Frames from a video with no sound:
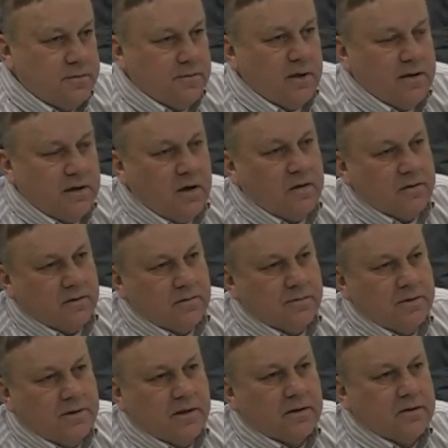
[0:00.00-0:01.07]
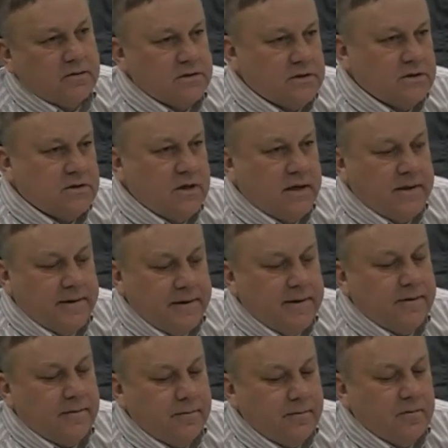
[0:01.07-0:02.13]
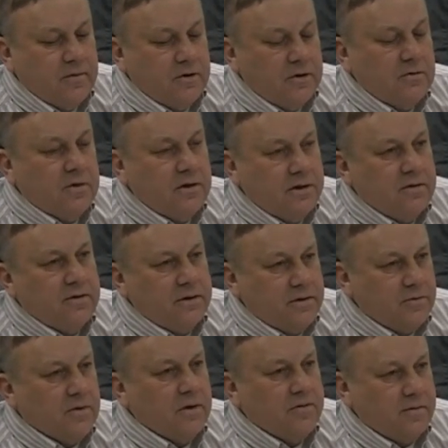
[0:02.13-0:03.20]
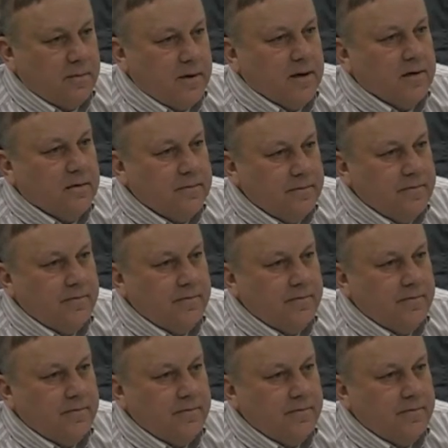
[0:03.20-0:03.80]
my daughter in particular says, Dad, you really do need to run for mayor.